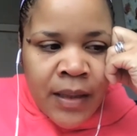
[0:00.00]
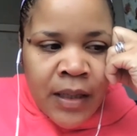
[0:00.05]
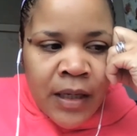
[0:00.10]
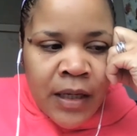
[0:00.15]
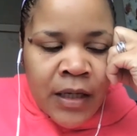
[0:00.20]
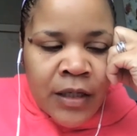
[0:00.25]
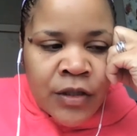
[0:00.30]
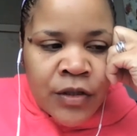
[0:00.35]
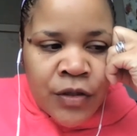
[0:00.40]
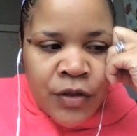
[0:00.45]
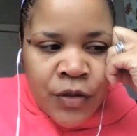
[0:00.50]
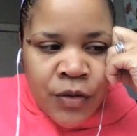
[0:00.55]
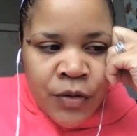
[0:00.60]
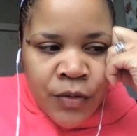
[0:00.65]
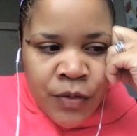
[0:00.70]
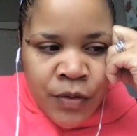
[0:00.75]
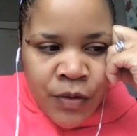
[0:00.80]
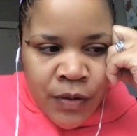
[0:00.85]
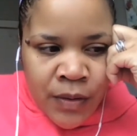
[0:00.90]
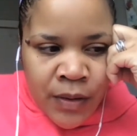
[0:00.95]
is
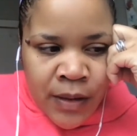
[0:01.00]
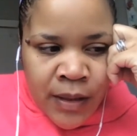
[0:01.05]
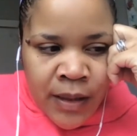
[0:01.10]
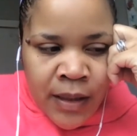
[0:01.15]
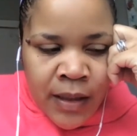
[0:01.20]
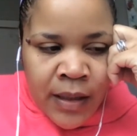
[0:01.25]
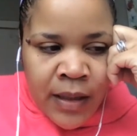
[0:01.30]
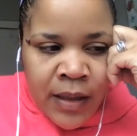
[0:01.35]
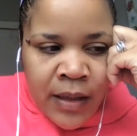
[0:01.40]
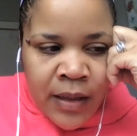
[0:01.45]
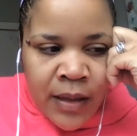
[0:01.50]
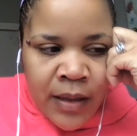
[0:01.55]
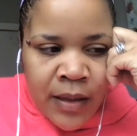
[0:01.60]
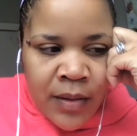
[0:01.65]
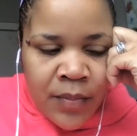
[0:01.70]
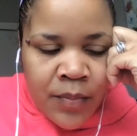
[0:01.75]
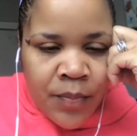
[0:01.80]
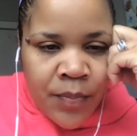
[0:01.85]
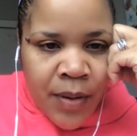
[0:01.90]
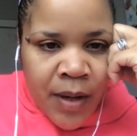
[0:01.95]
usually
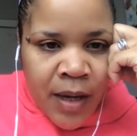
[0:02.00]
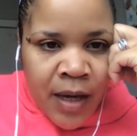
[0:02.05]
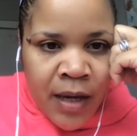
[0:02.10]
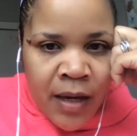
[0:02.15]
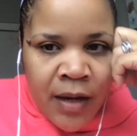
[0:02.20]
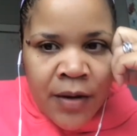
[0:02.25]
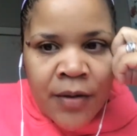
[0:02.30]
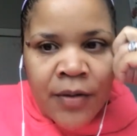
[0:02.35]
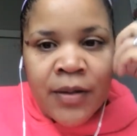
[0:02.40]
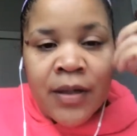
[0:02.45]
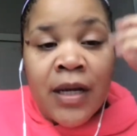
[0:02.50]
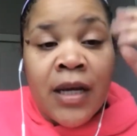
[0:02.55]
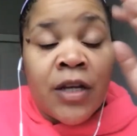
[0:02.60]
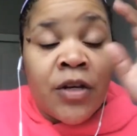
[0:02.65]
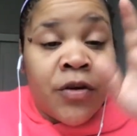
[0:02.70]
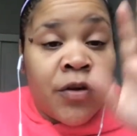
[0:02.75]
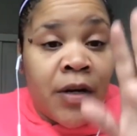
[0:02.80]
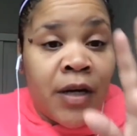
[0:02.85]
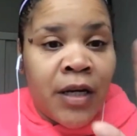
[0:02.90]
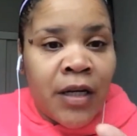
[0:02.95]
paired in
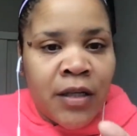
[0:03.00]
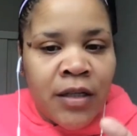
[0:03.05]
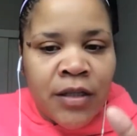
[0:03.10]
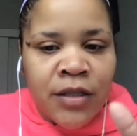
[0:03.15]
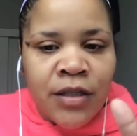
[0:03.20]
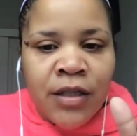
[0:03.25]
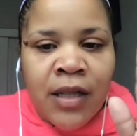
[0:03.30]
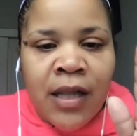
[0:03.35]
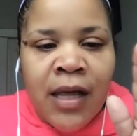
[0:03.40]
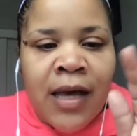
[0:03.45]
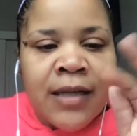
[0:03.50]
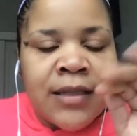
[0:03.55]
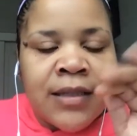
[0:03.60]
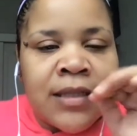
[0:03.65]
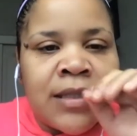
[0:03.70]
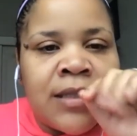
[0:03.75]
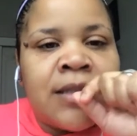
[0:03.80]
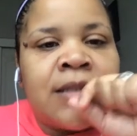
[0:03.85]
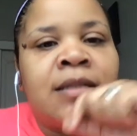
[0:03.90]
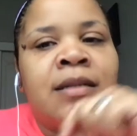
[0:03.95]
your English
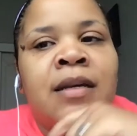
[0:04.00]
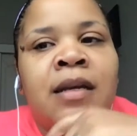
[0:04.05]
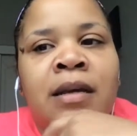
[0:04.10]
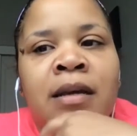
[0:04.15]
classes,